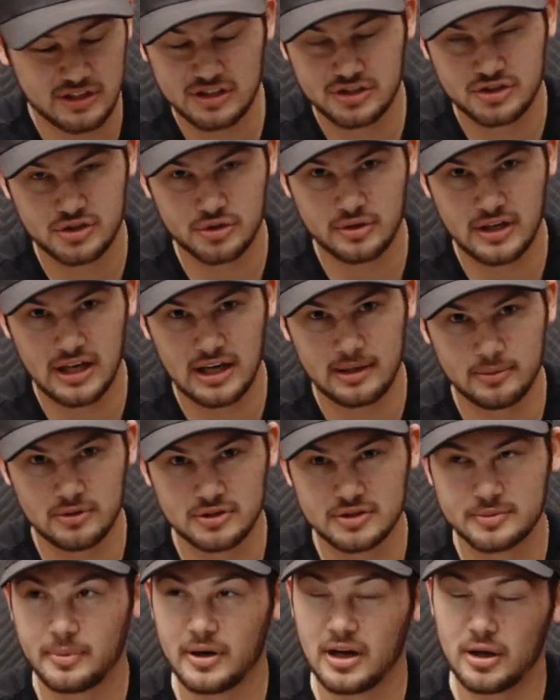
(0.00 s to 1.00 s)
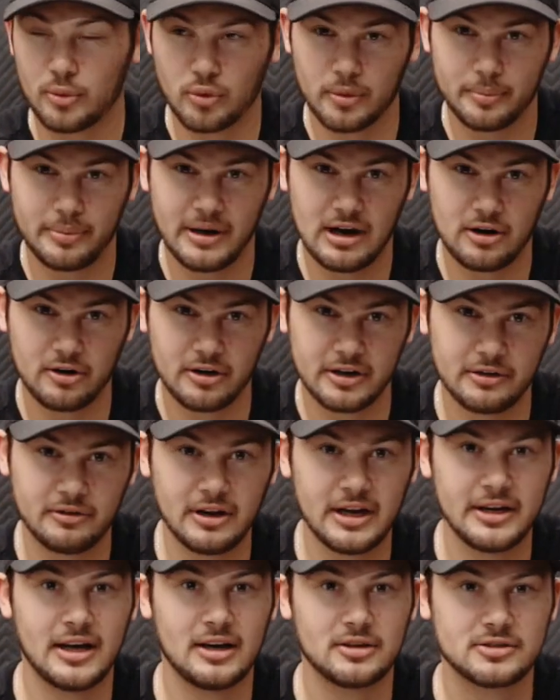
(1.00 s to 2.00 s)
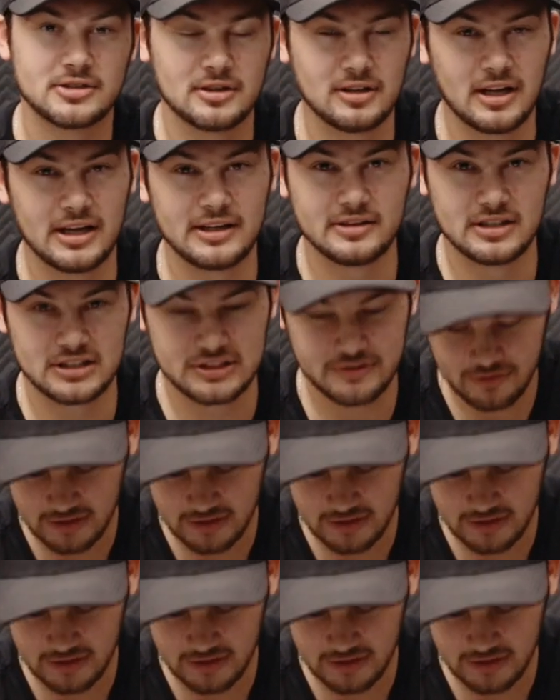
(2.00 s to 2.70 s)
these two cables, but we're powering it right now to light this